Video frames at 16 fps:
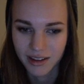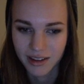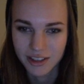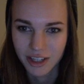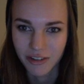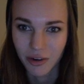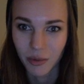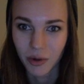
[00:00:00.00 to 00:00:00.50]

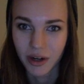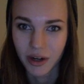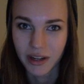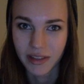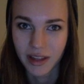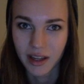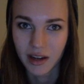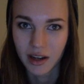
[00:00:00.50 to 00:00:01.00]
General
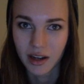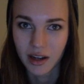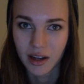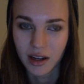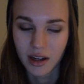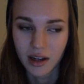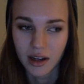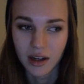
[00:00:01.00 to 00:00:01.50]
warning that
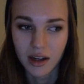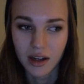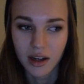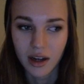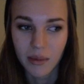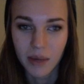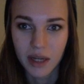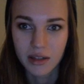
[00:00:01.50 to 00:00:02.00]

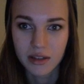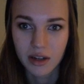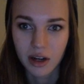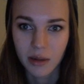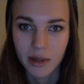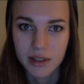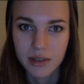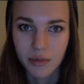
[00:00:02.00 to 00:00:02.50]
I might
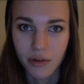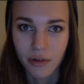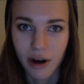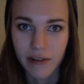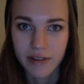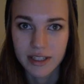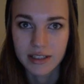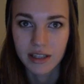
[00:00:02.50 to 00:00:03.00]
talk about some
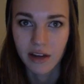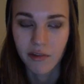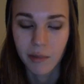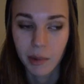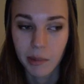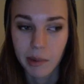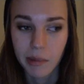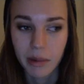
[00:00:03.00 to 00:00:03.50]
graphic stuff,
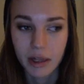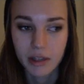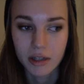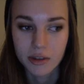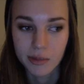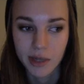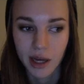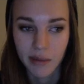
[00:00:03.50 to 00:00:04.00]
but maybe that
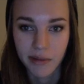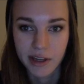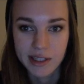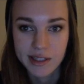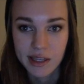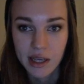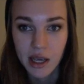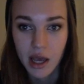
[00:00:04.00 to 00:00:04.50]
should be
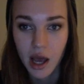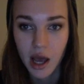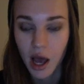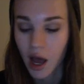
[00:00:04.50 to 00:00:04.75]
obvious.